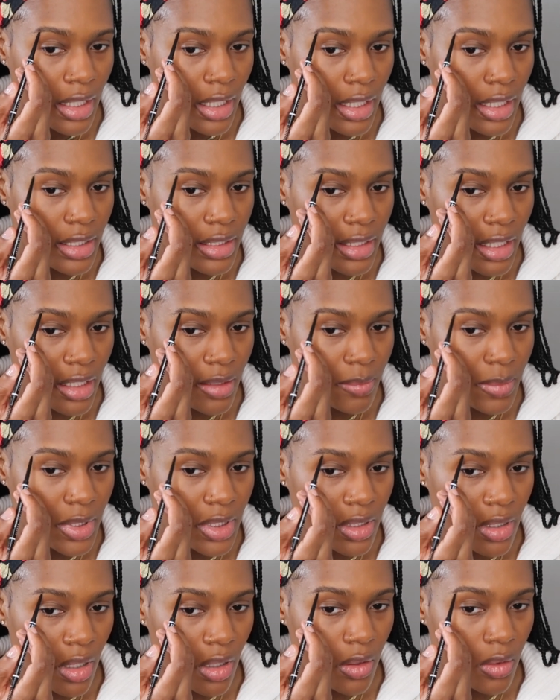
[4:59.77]
and they've
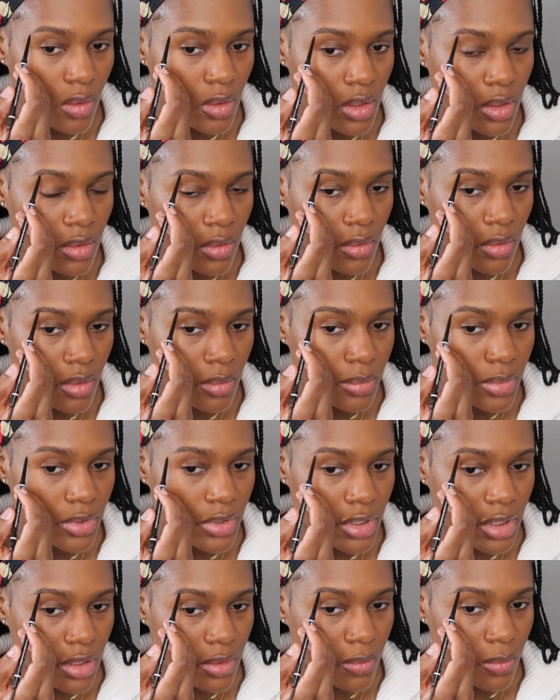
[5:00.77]
been holding on
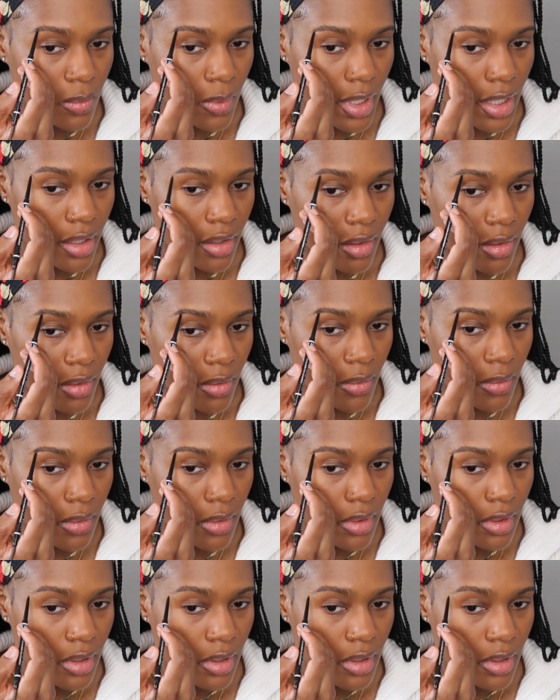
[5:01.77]
pretty well.